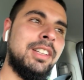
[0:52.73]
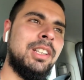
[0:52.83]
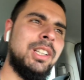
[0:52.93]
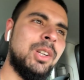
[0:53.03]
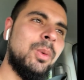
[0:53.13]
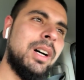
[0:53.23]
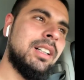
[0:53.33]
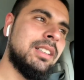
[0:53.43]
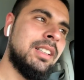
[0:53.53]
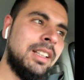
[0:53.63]
And
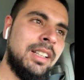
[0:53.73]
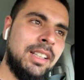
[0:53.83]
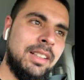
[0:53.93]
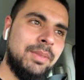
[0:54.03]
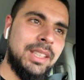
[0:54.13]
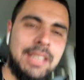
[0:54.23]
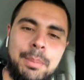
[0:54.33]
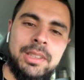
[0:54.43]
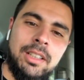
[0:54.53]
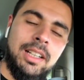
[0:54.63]
while the
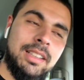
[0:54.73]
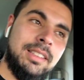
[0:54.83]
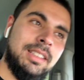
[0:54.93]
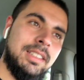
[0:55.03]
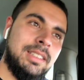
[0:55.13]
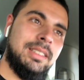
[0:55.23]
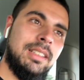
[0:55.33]
samples are not the